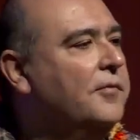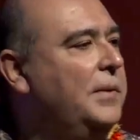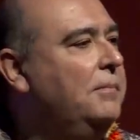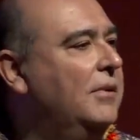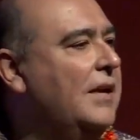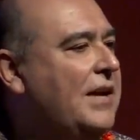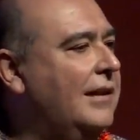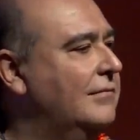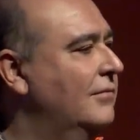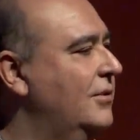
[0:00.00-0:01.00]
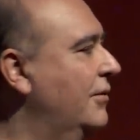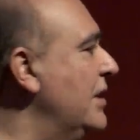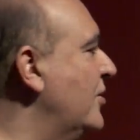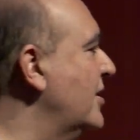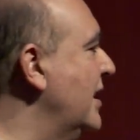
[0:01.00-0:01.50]
of people have had
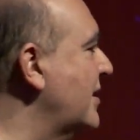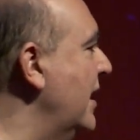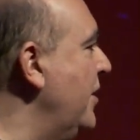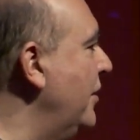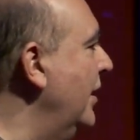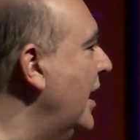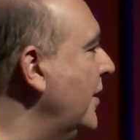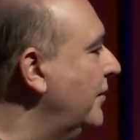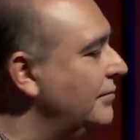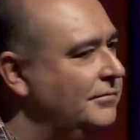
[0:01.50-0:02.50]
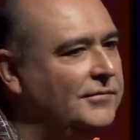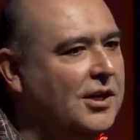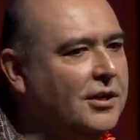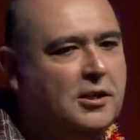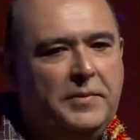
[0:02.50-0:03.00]
great success later in life,
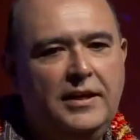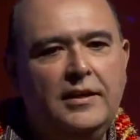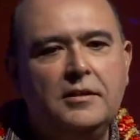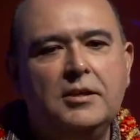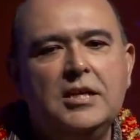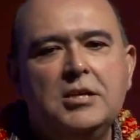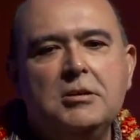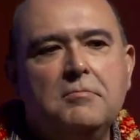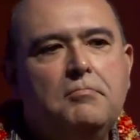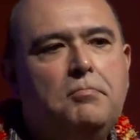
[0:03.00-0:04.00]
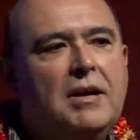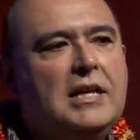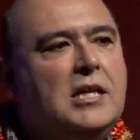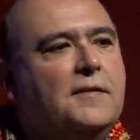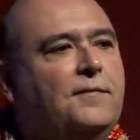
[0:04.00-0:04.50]
not at the beginning.
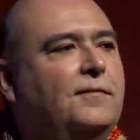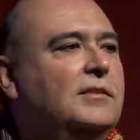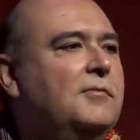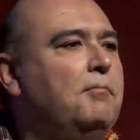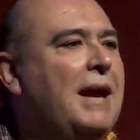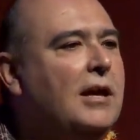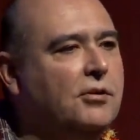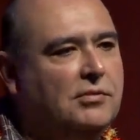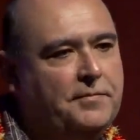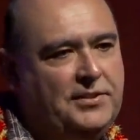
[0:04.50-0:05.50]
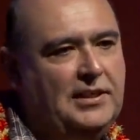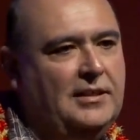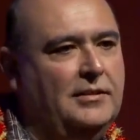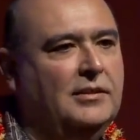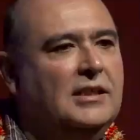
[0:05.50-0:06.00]
But if bankruptcy,
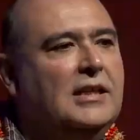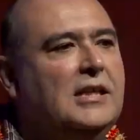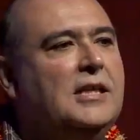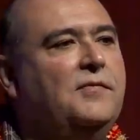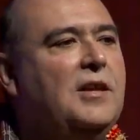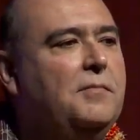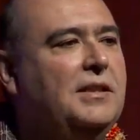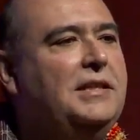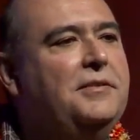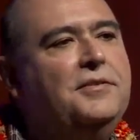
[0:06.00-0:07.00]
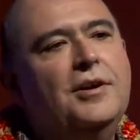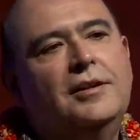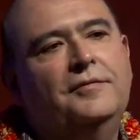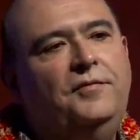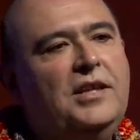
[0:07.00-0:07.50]
if the ability to
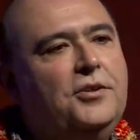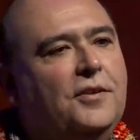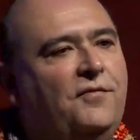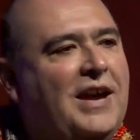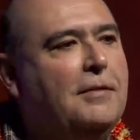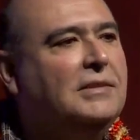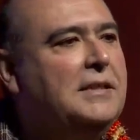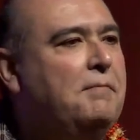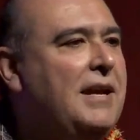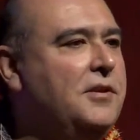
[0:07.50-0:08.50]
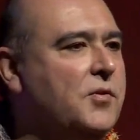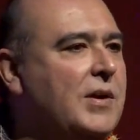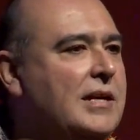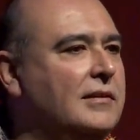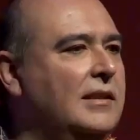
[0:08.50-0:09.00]
not feed your family, pay the
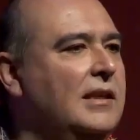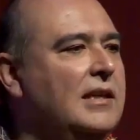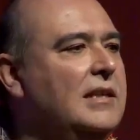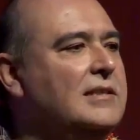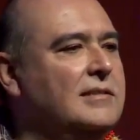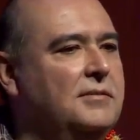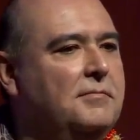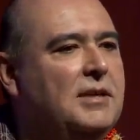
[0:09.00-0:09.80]
rent, is